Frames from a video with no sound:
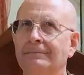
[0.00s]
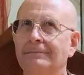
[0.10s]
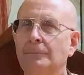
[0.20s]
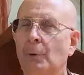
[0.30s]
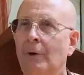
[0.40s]

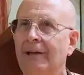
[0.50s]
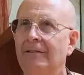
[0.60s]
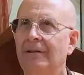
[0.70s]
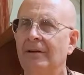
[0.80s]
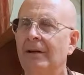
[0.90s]

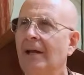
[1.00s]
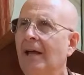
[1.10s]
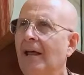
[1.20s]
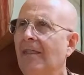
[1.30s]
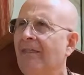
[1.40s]
point
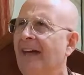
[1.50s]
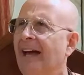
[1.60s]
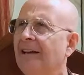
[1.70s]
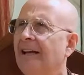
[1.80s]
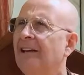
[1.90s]

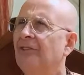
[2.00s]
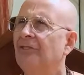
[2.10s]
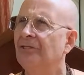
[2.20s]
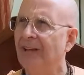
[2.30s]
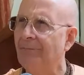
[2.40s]
that
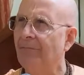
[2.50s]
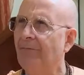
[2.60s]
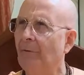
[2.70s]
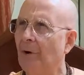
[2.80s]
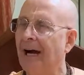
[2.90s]

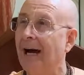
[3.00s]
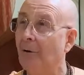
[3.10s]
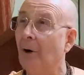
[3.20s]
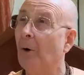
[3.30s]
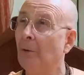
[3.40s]
except for
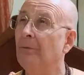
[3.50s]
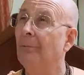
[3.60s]
our own